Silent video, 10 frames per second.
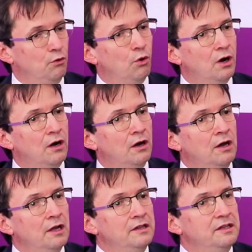or
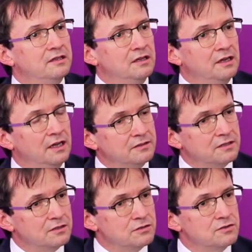the
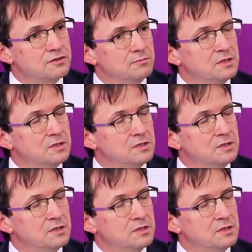healthcare system